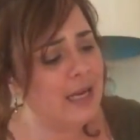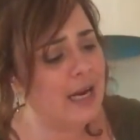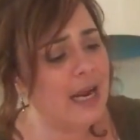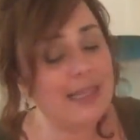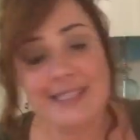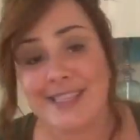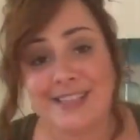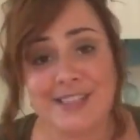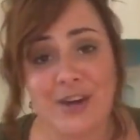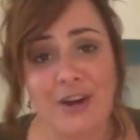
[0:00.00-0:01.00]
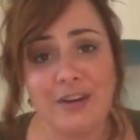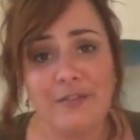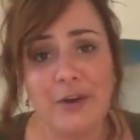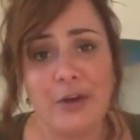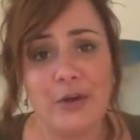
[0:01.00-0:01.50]
All right, let's get
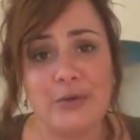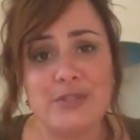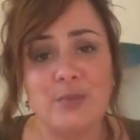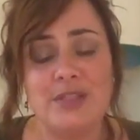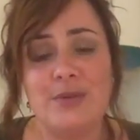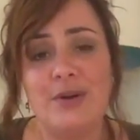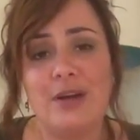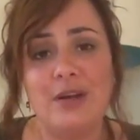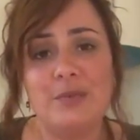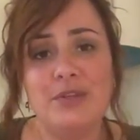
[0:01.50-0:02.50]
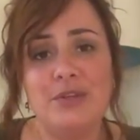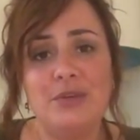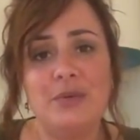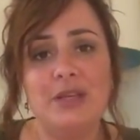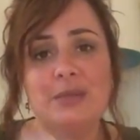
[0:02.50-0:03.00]
started, Virgos. What's going on with
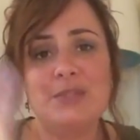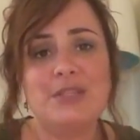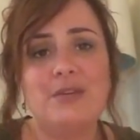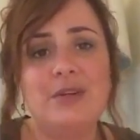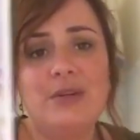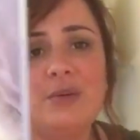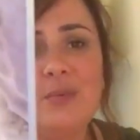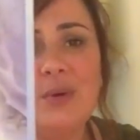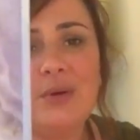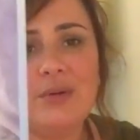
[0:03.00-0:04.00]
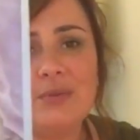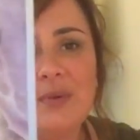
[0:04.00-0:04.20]
you in the material world?